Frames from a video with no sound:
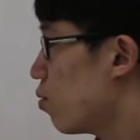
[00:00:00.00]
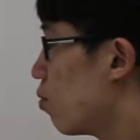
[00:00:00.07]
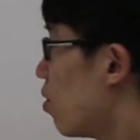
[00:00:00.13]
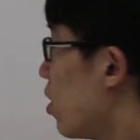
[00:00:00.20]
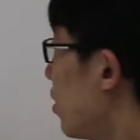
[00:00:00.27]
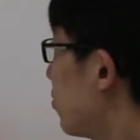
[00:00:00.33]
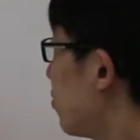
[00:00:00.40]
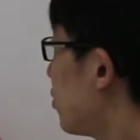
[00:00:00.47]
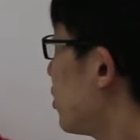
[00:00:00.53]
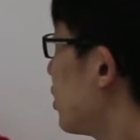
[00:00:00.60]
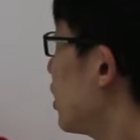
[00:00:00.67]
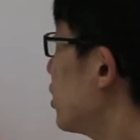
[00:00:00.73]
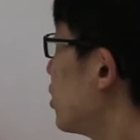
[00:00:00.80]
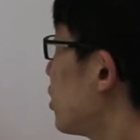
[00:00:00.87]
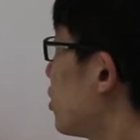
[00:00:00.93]
1
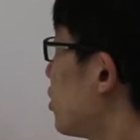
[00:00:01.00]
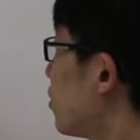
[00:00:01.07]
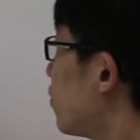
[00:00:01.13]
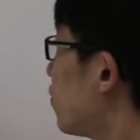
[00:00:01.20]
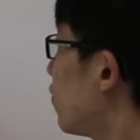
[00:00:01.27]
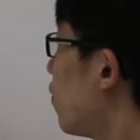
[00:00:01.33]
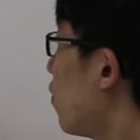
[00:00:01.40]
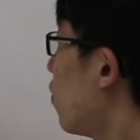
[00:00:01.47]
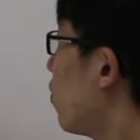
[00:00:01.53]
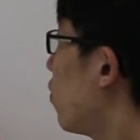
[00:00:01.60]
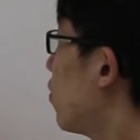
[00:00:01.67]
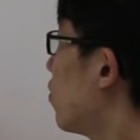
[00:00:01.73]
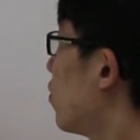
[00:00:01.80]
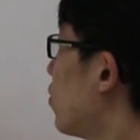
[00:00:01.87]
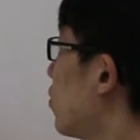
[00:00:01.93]
plus
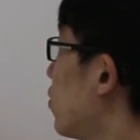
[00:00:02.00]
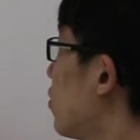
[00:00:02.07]
4